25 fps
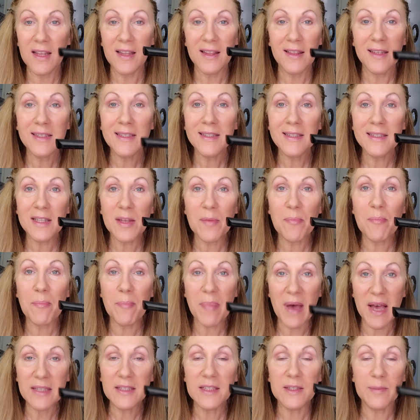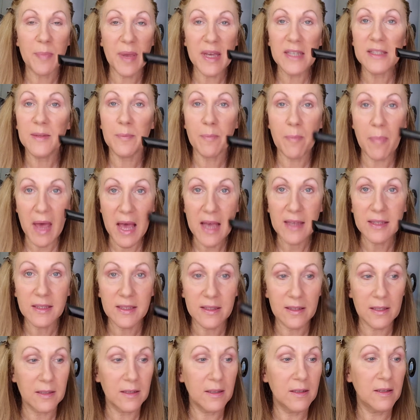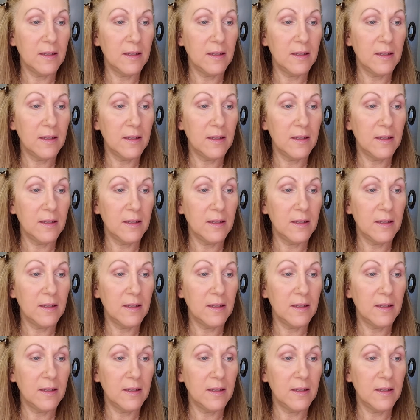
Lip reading: This is the best